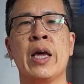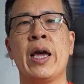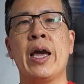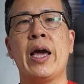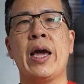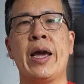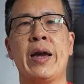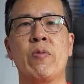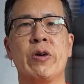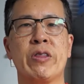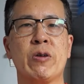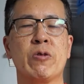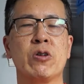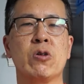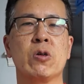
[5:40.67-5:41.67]
and what they
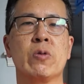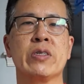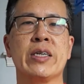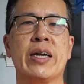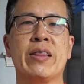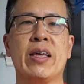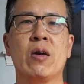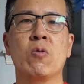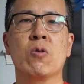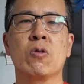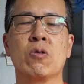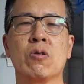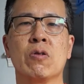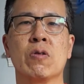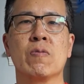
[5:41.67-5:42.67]
were doing was that they
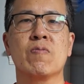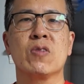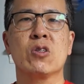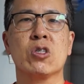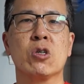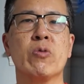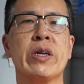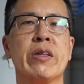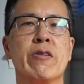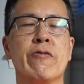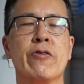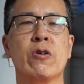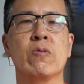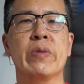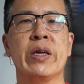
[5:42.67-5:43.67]
were screening the
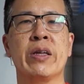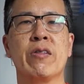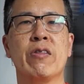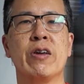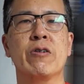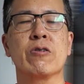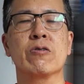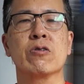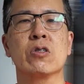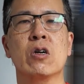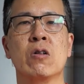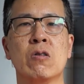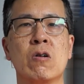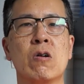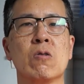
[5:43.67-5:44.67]
film in theaters
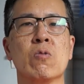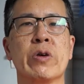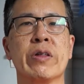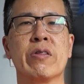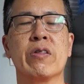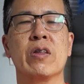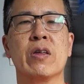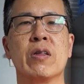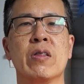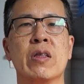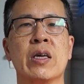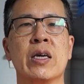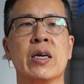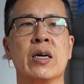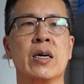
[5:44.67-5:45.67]
along with
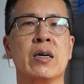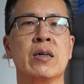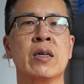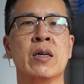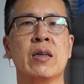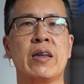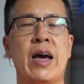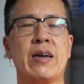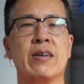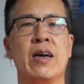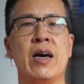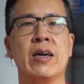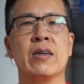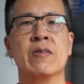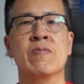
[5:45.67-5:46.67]
the Knock
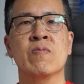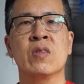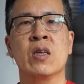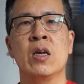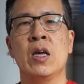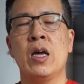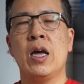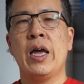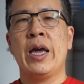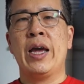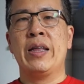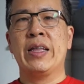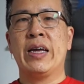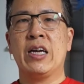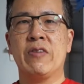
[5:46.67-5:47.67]
Knock,
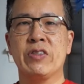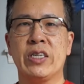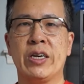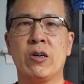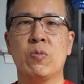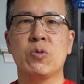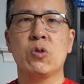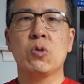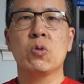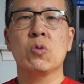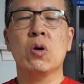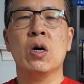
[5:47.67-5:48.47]
and that obviously helped to